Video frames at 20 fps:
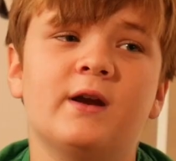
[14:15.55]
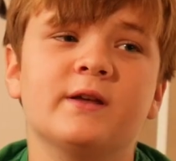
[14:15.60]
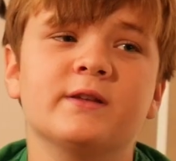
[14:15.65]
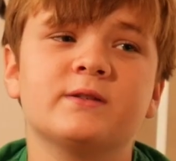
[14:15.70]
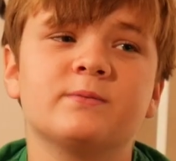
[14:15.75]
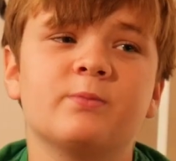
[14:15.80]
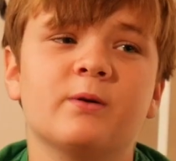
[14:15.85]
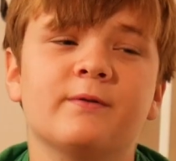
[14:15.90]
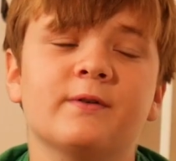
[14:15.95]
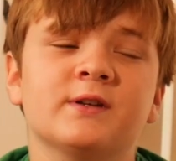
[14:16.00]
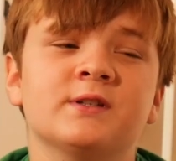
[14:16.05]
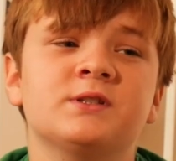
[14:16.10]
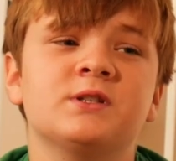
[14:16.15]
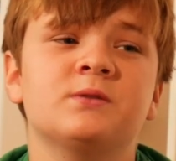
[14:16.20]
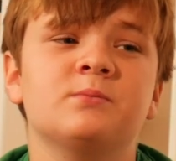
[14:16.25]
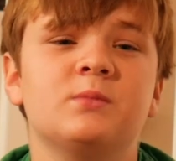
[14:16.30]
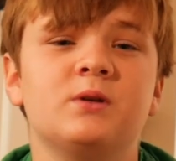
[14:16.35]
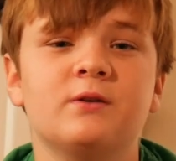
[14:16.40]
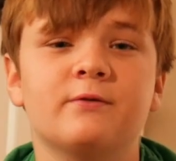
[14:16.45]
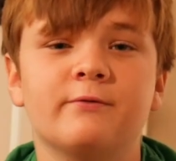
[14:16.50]
And it's
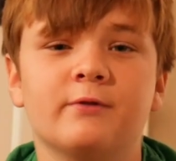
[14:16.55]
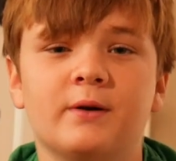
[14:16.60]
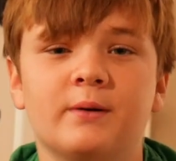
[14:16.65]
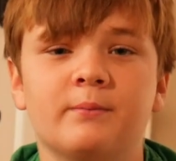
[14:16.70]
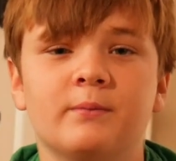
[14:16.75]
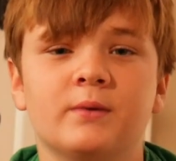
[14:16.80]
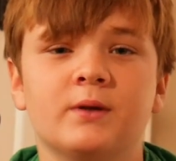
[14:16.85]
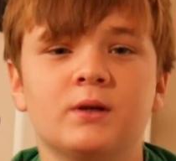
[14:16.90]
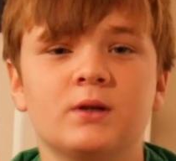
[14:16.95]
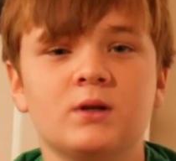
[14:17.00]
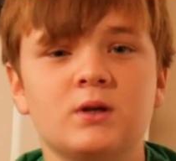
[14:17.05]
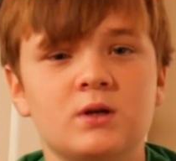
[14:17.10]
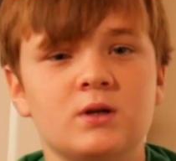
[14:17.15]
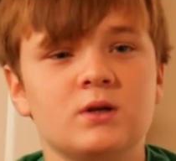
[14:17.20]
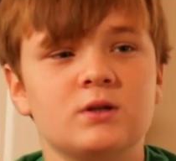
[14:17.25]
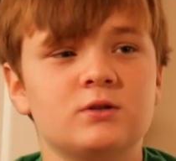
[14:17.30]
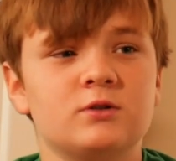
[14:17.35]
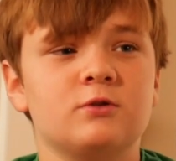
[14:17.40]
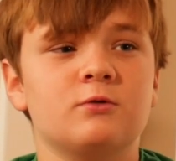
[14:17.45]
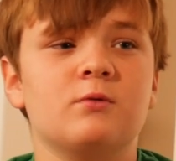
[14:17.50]
prevented me from
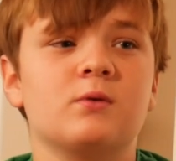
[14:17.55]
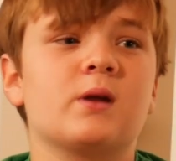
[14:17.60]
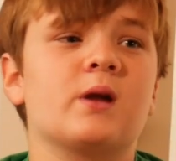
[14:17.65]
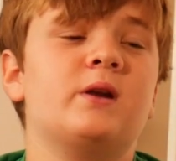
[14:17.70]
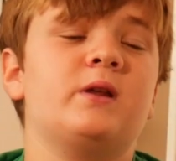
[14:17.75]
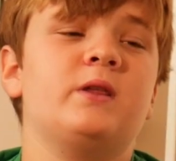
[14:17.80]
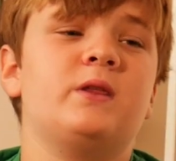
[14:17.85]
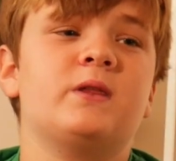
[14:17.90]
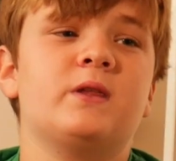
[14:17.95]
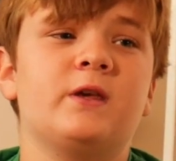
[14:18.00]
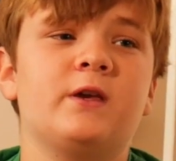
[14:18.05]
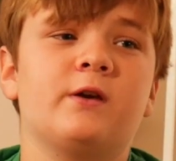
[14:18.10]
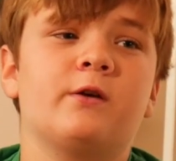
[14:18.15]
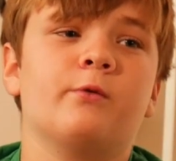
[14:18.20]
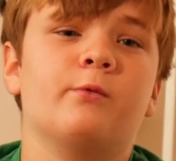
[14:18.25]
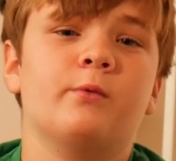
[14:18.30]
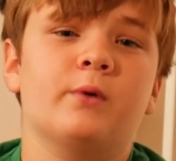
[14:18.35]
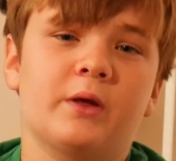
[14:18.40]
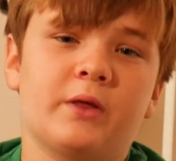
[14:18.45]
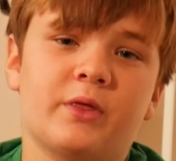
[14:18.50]
doing
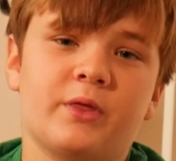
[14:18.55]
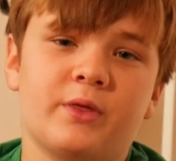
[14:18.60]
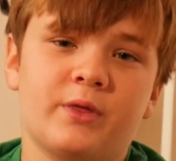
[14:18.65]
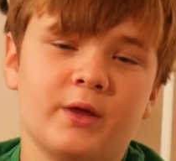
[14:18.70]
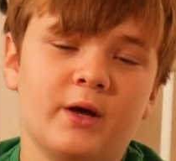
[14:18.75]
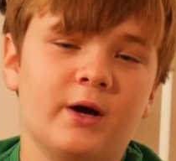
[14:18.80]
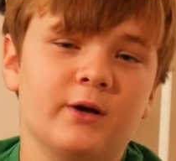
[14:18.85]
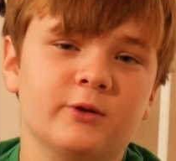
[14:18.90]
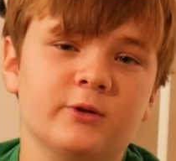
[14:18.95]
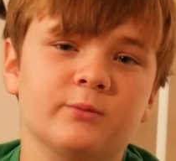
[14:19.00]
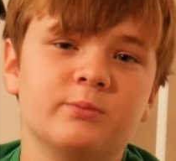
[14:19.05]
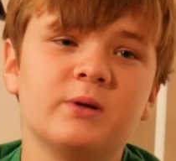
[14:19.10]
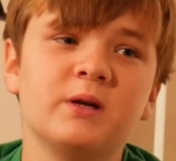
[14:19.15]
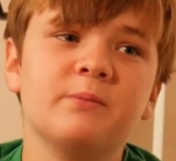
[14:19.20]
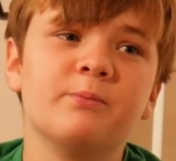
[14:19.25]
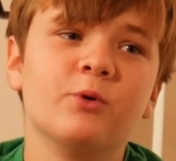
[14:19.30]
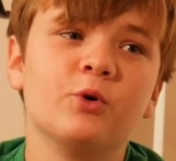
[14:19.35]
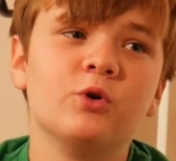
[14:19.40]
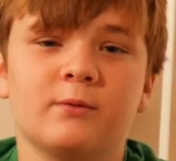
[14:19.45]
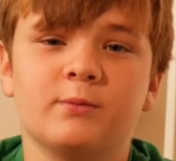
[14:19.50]
anything with other
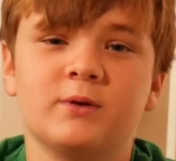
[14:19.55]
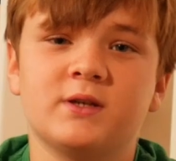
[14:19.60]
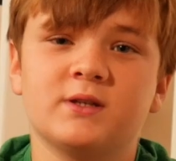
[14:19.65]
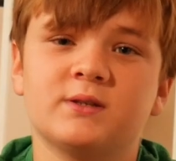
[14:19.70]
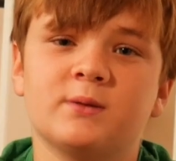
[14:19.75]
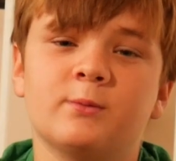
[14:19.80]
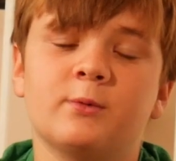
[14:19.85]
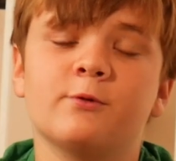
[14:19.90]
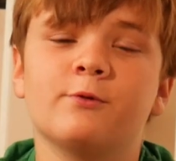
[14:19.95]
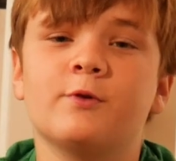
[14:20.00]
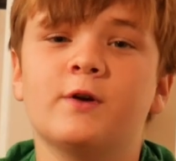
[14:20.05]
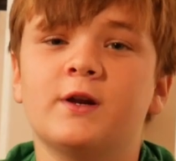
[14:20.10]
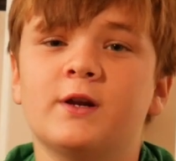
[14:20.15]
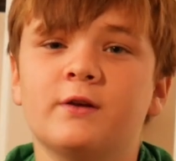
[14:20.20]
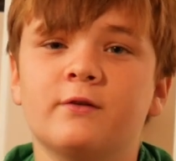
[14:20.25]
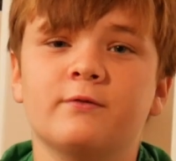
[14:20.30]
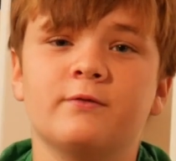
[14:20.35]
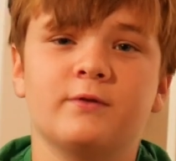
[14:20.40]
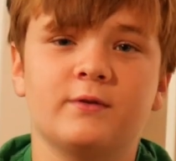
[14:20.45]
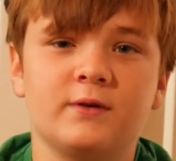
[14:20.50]
people because I'm afraid
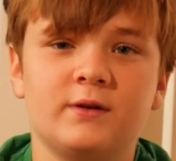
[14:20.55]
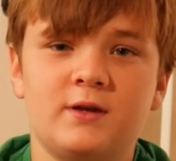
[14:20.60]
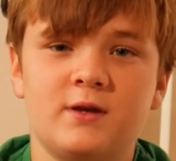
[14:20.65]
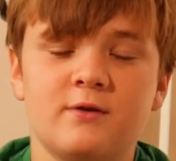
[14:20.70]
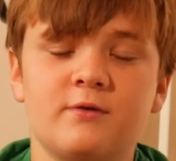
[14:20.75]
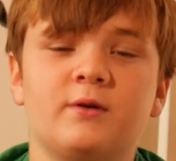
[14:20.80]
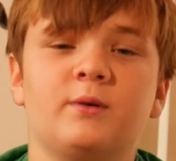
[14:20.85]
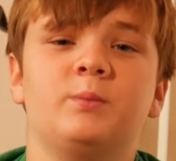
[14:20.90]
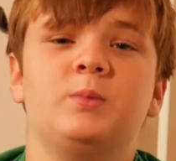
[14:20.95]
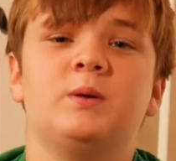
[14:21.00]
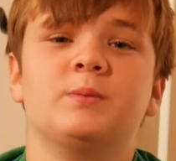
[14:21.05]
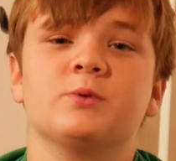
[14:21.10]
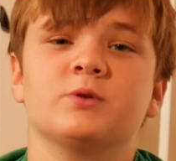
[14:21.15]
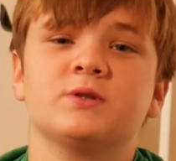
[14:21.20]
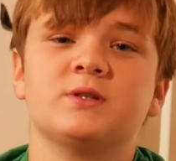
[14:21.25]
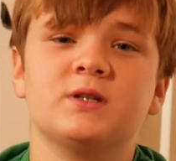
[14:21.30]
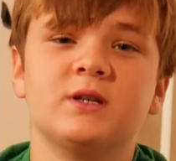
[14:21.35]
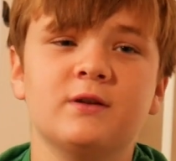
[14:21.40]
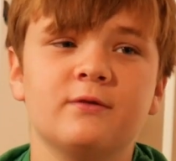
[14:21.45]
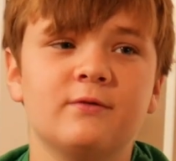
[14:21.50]
of hearing people
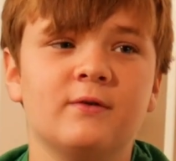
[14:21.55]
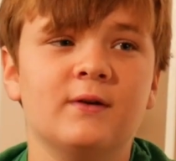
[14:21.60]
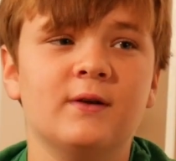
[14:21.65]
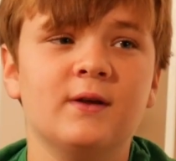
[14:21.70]
sniff.